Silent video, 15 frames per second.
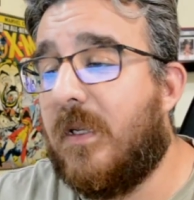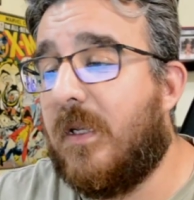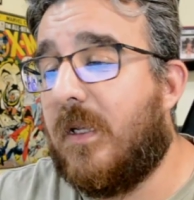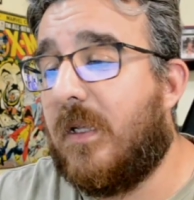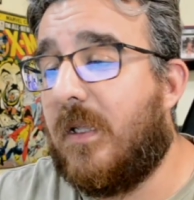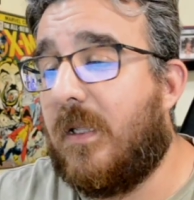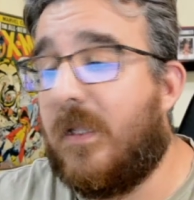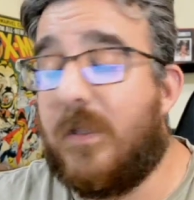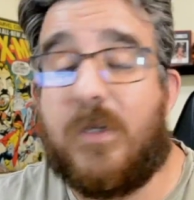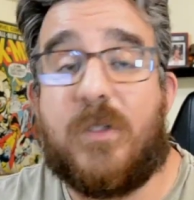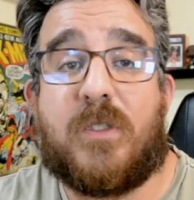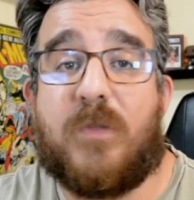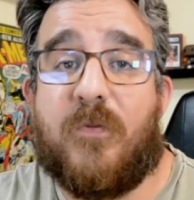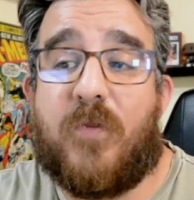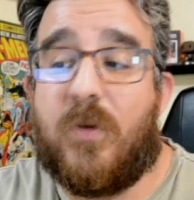uh, there's
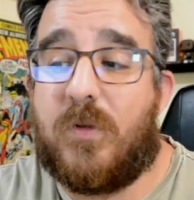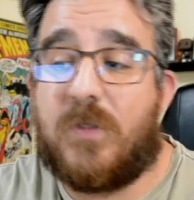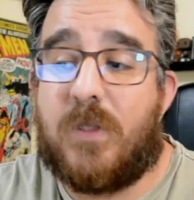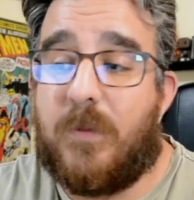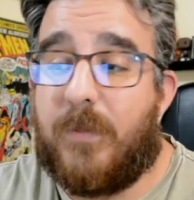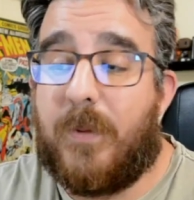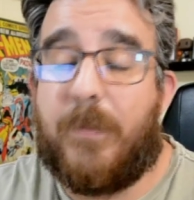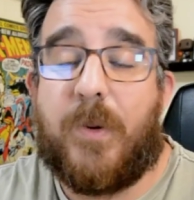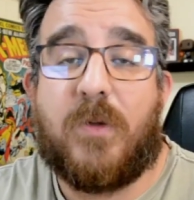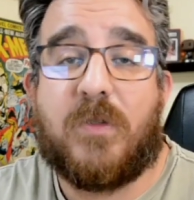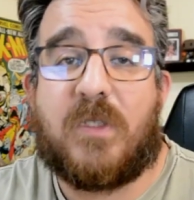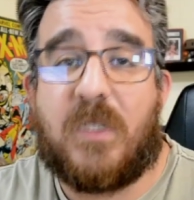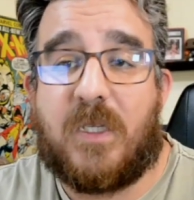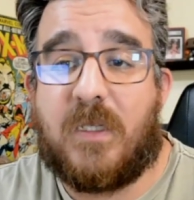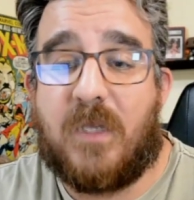some folks that have been
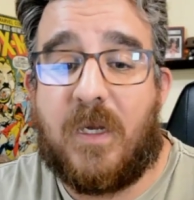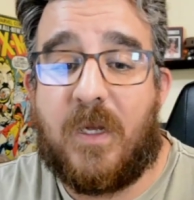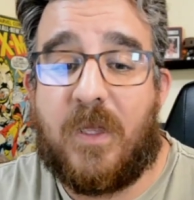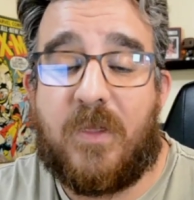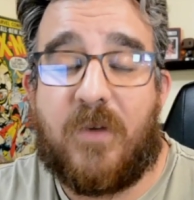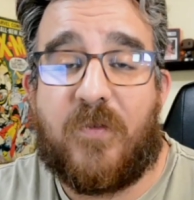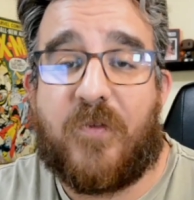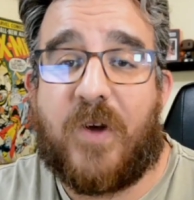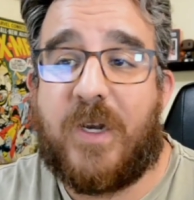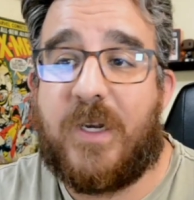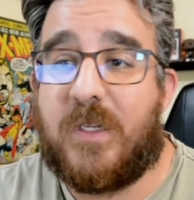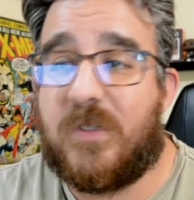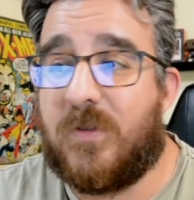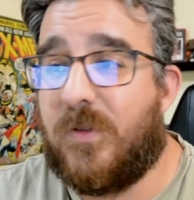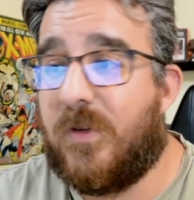posting uh, their
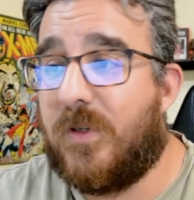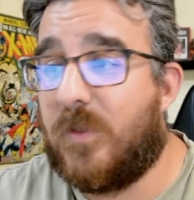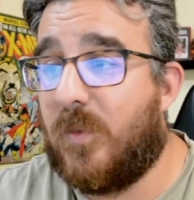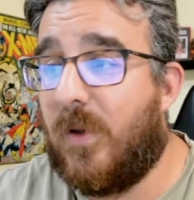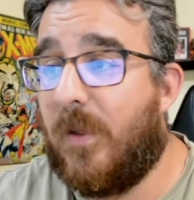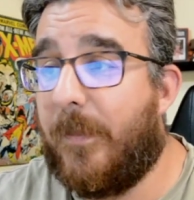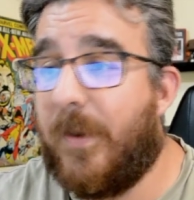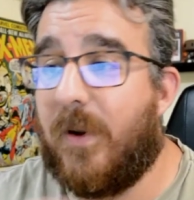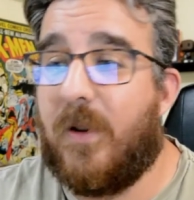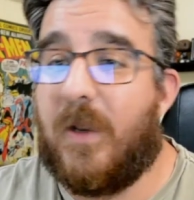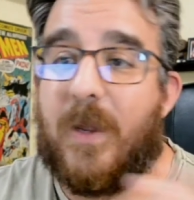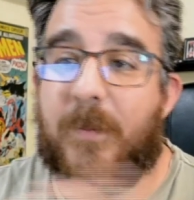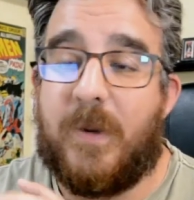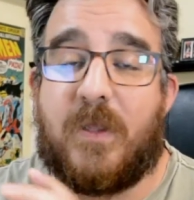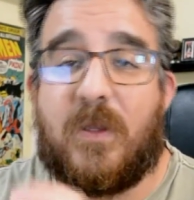findings on there as well. Apparently,
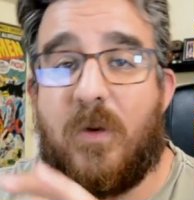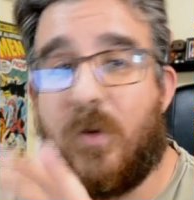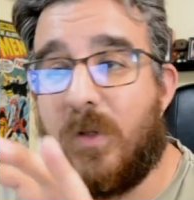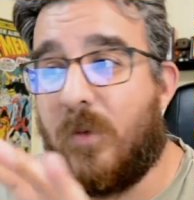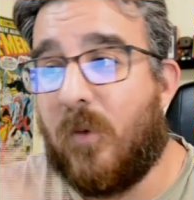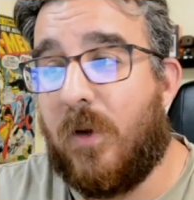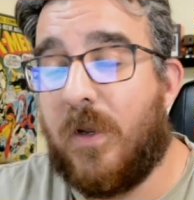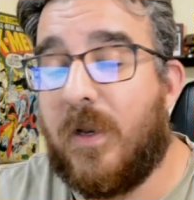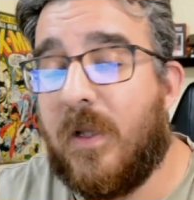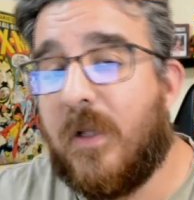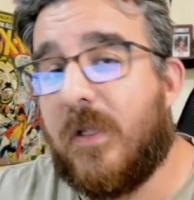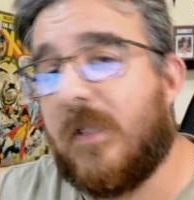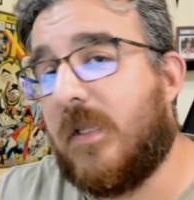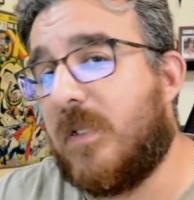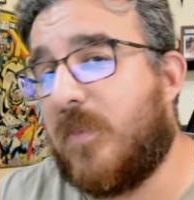I'm not the only one
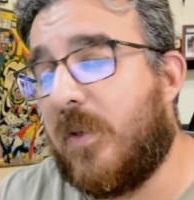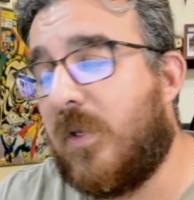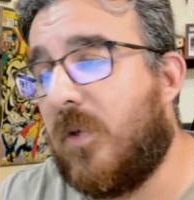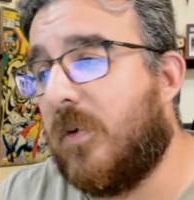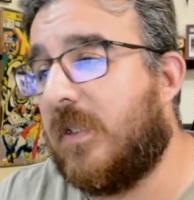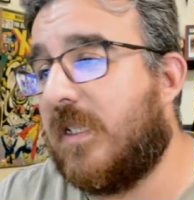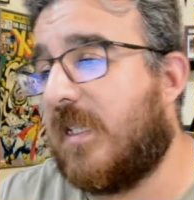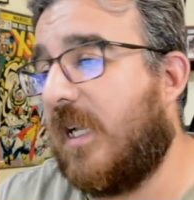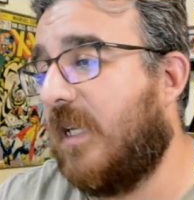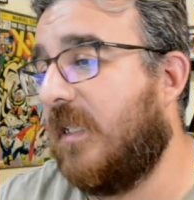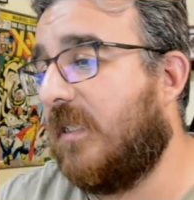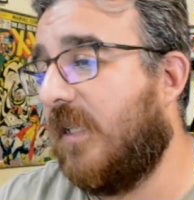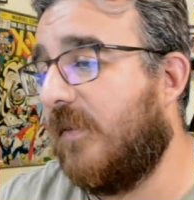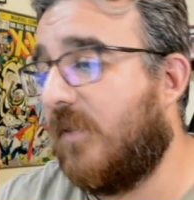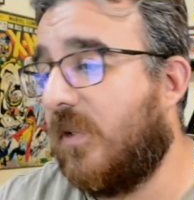that's been doing this kind of
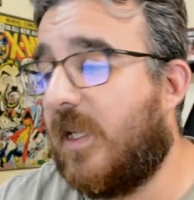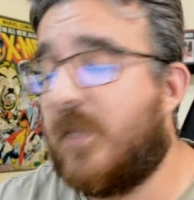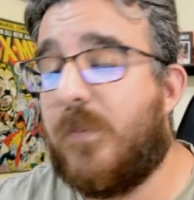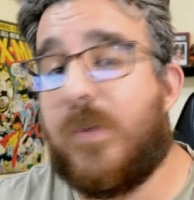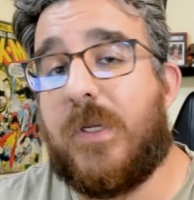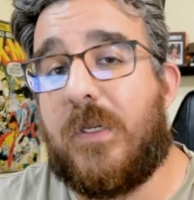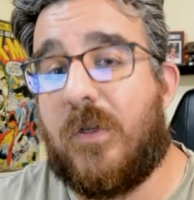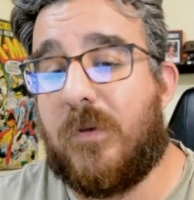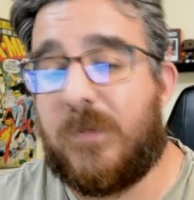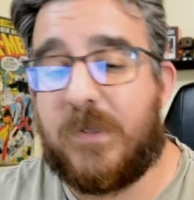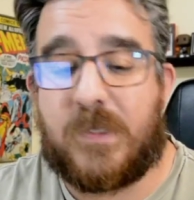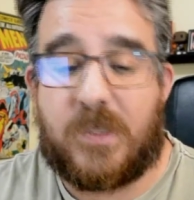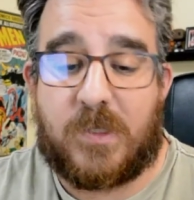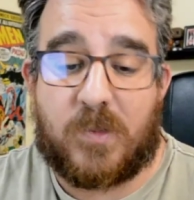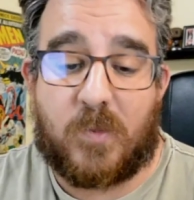stuff, so that's pretty dope to
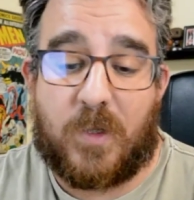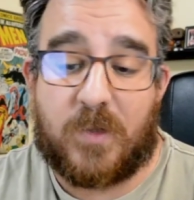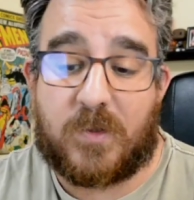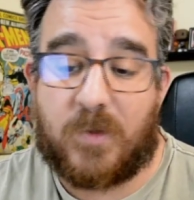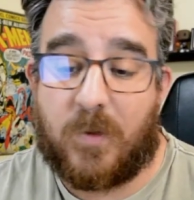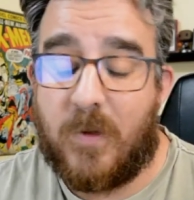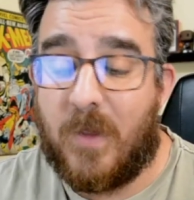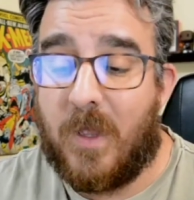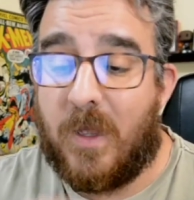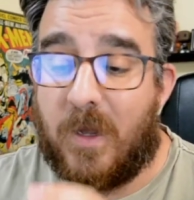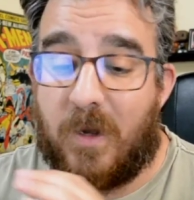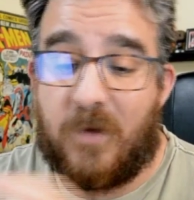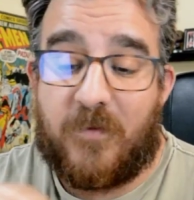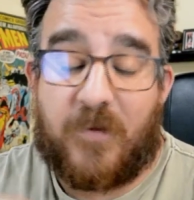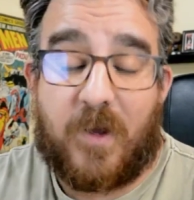see as well. So
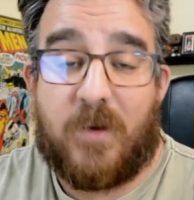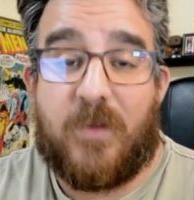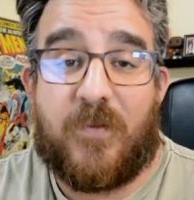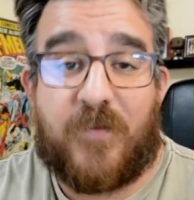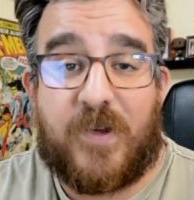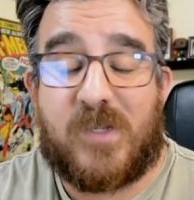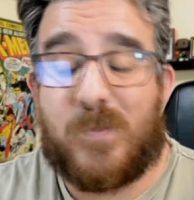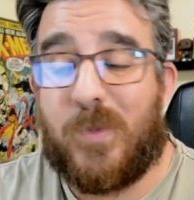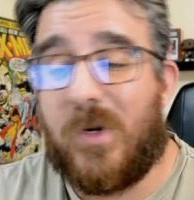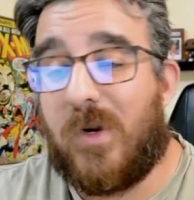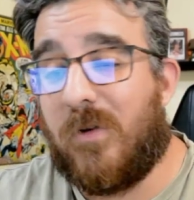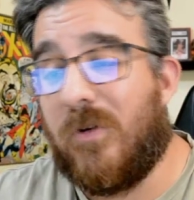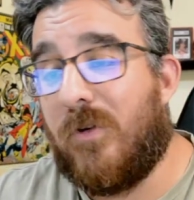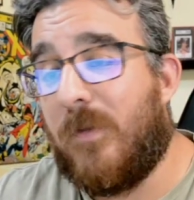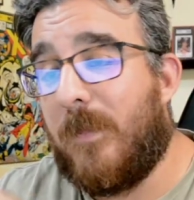uh, follow the Facebook
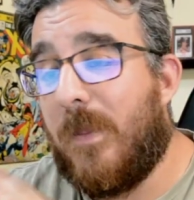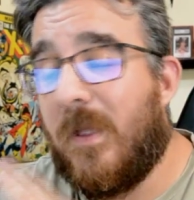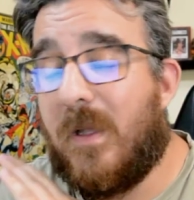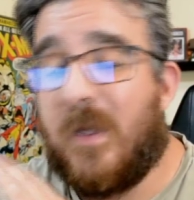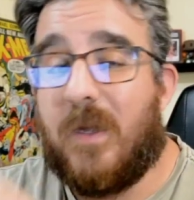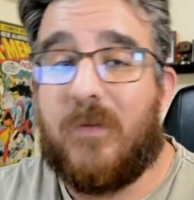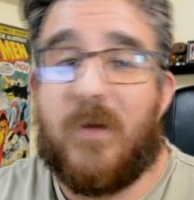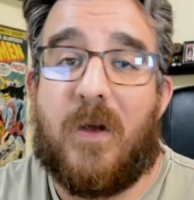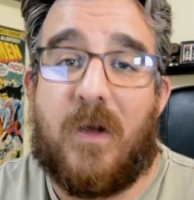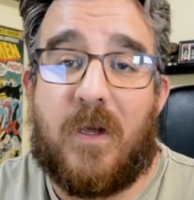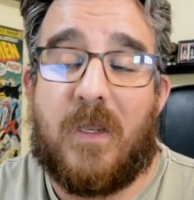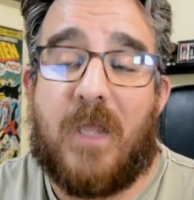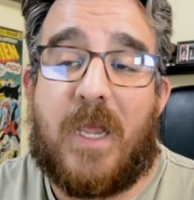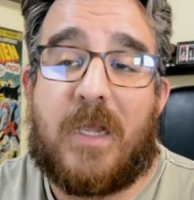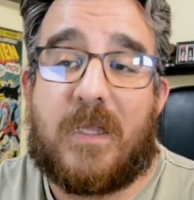group. Uh,
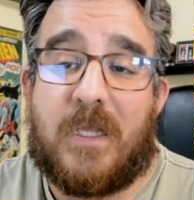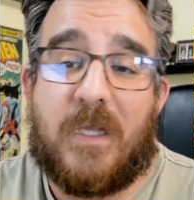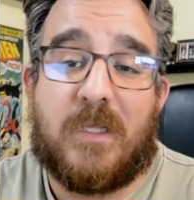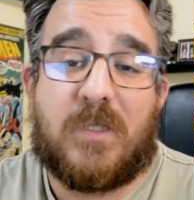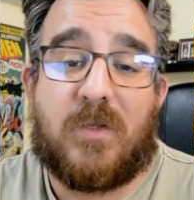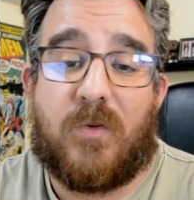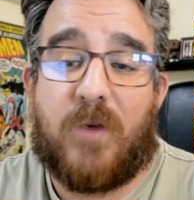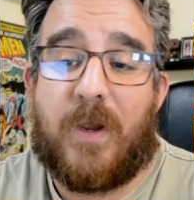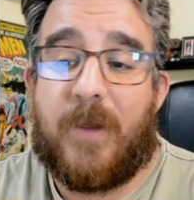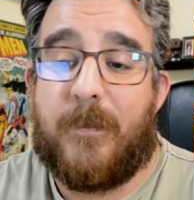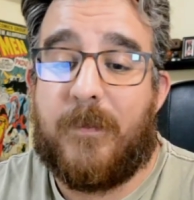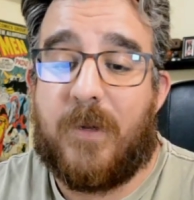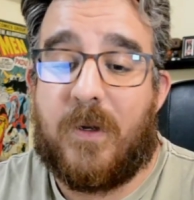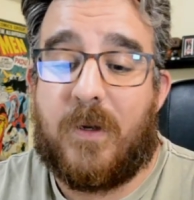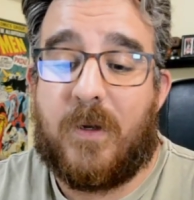like the
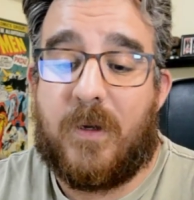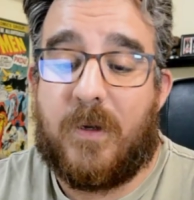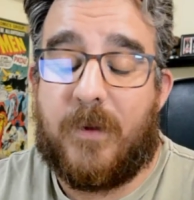Instagram, uh,